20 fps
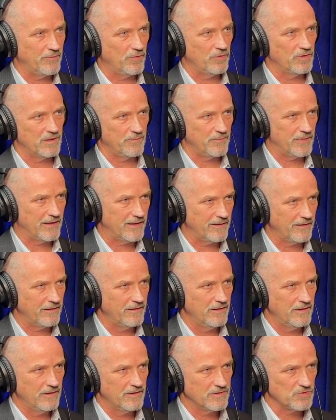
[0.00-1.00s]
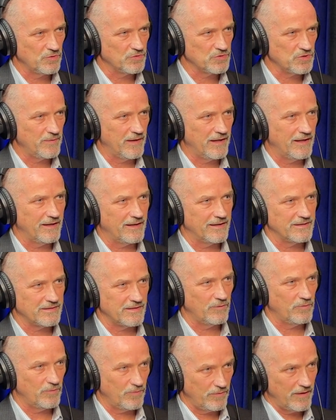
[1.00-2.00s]
I pull it up on social media, and I
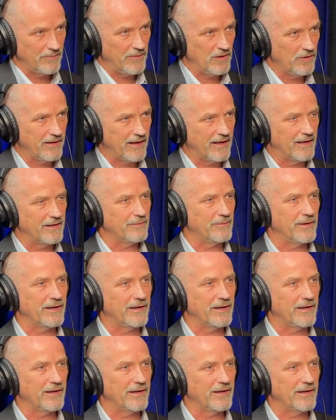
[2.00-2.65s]
say, well, let me look at it.